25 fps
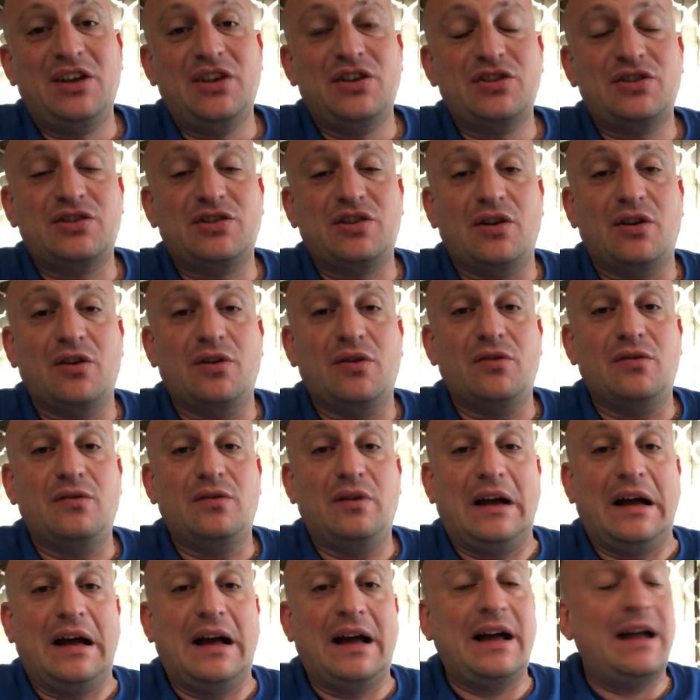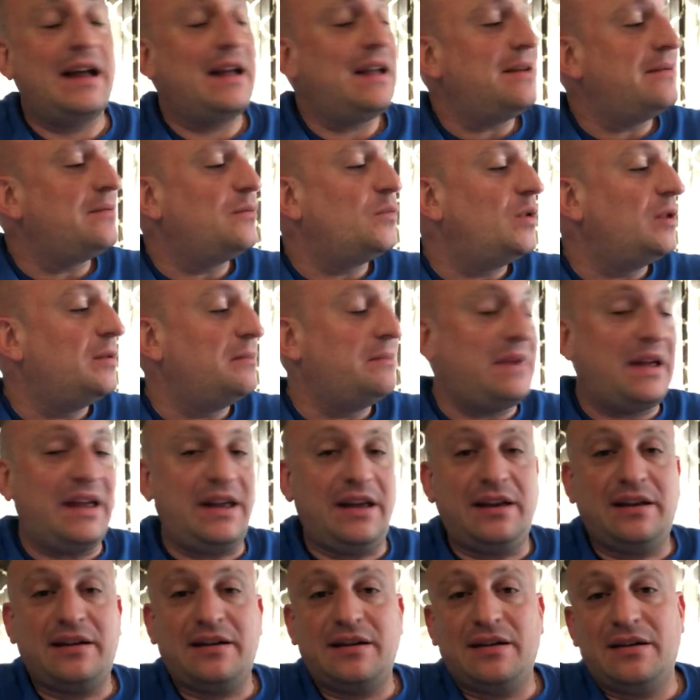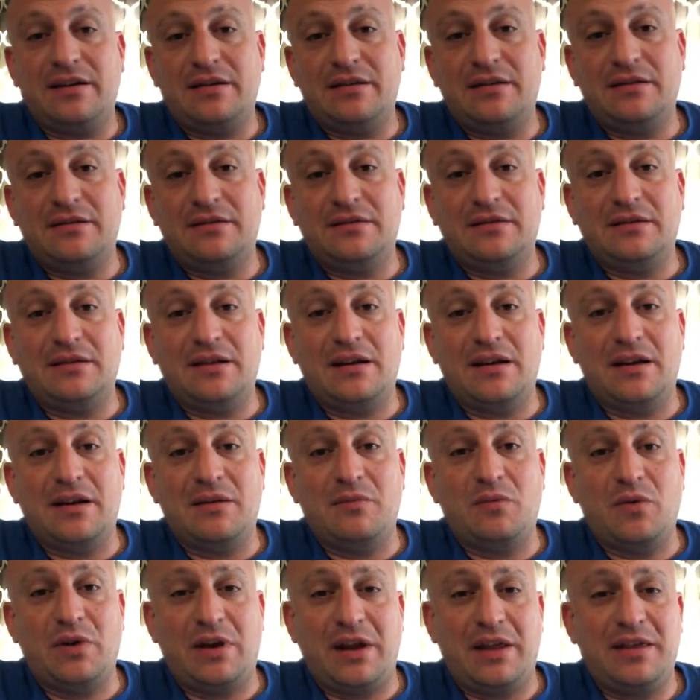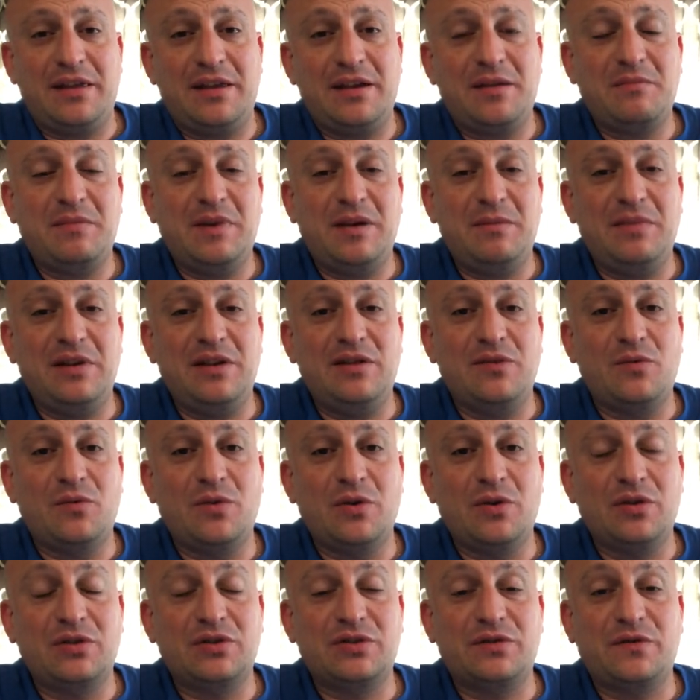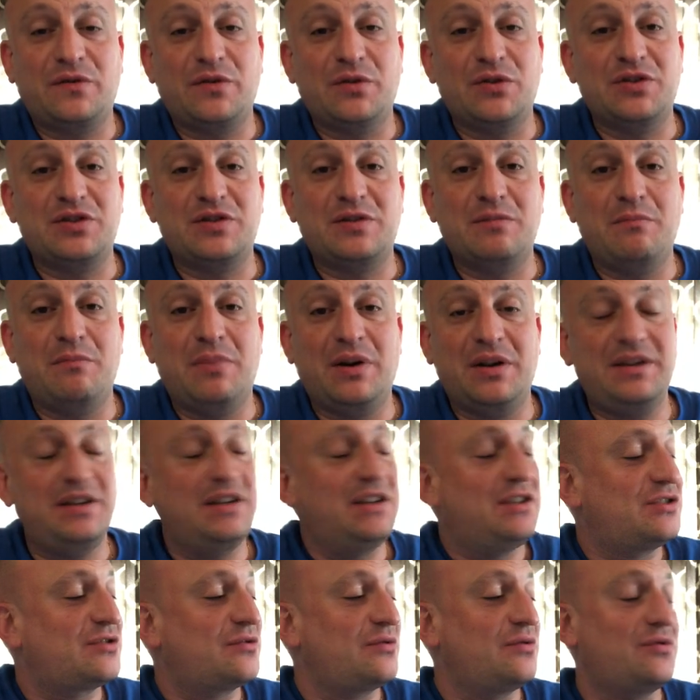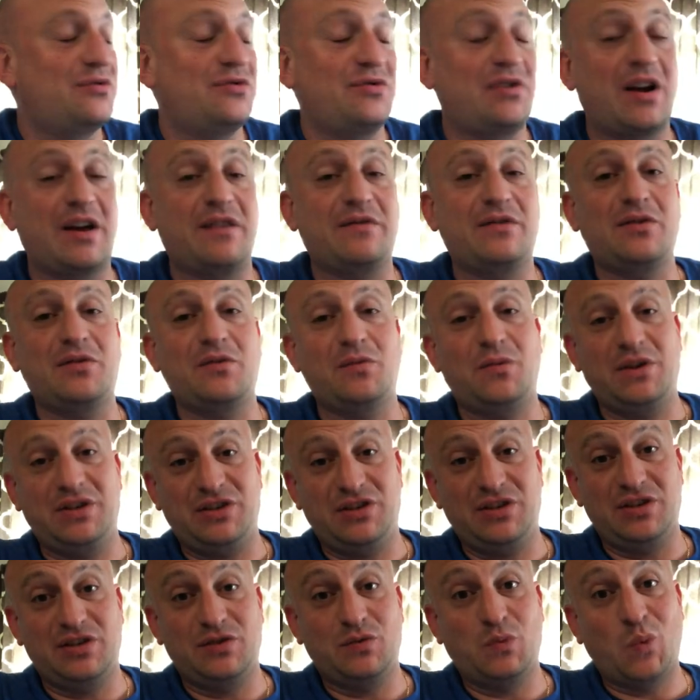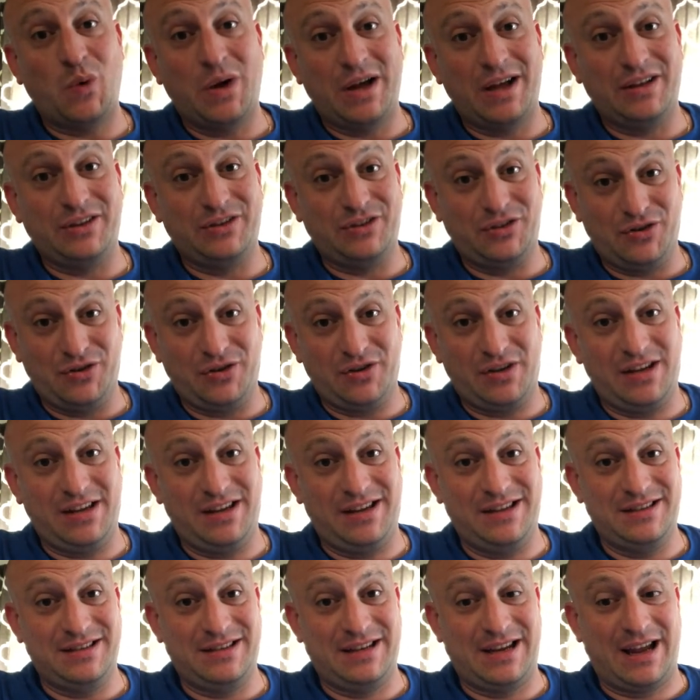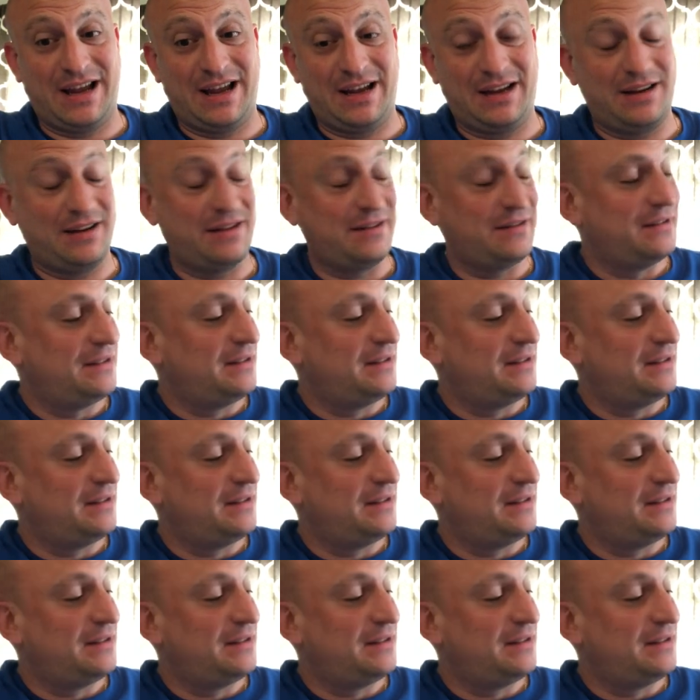So I will make what I think may be the world's first Bundy screwdriver, which is Wild Turkey and Tang.